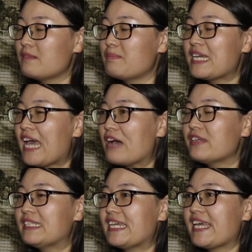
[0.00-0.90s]
make
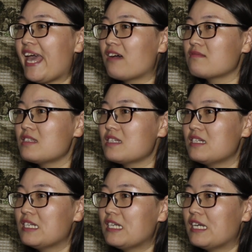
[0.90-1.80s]
every day count.
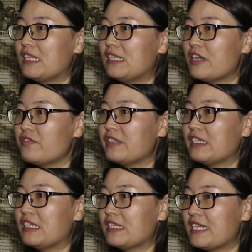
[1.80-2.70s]
Live
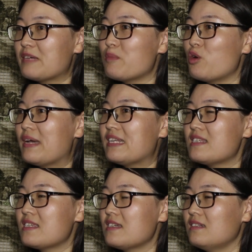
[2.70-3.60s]
in the
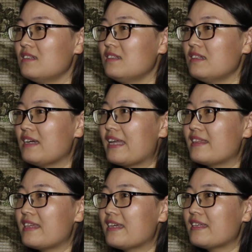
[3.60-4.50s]
moment. I
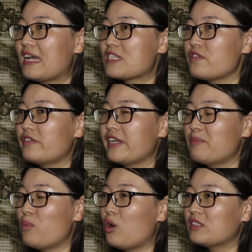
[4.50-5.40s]
think that's very
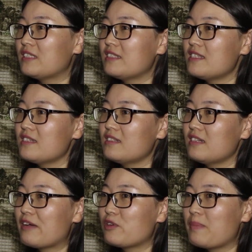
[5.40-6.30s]
important.
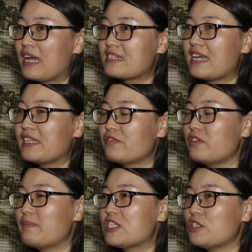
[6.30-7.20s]
I will pass that
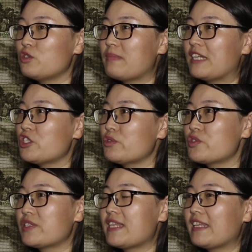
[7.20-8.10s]
information to my
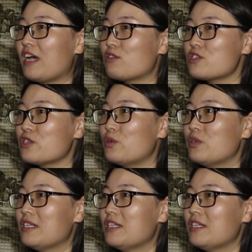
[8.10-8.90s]
children, and also